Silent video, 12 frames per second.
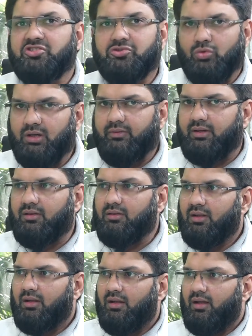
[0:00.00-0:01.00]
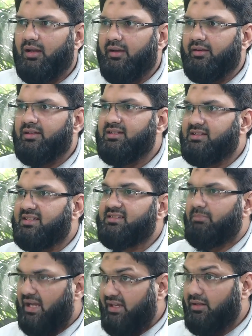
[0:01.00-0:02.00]
Sugawara, and he's
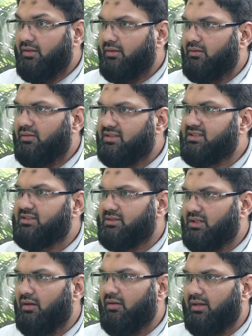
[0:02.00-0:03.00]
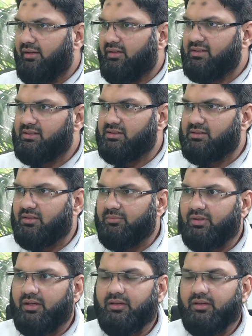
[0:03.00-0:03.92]
the pioneer in this skeletal anchorage systems.